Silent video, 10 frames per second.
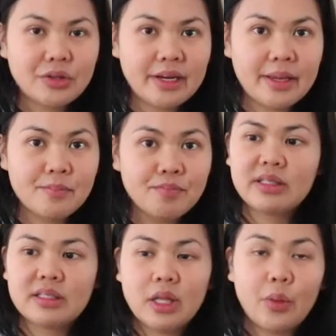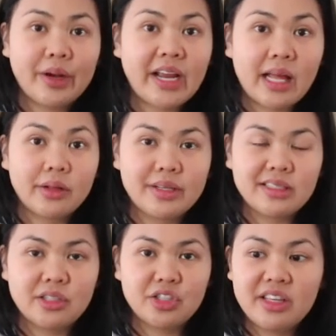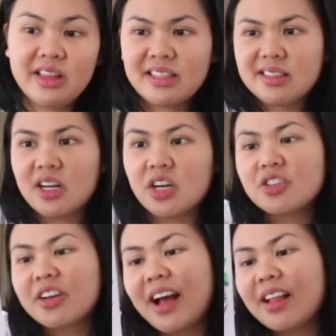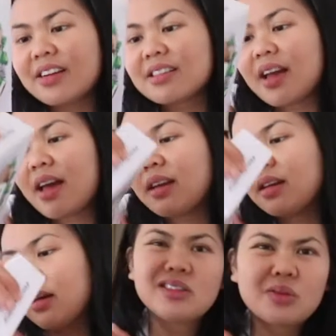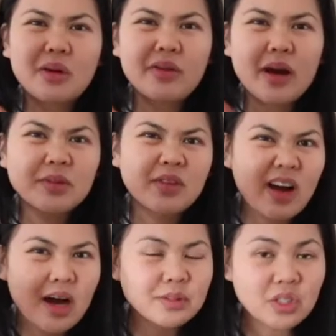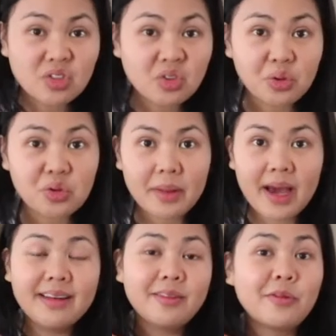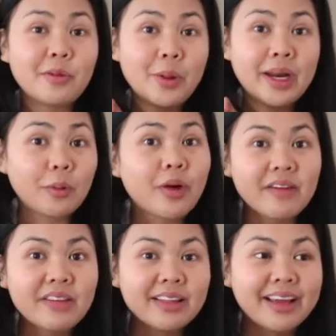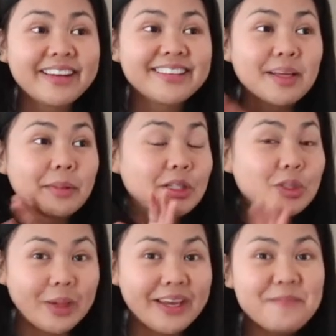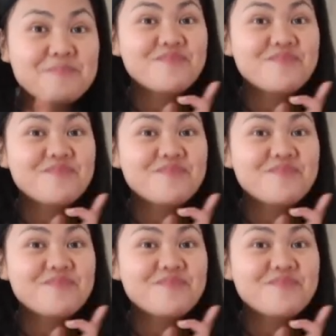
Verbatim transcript: cream. It's low in calories, literally less than one hundred calories and twelve grams of carbs. It's not too bad for when I'm craving like something sweet,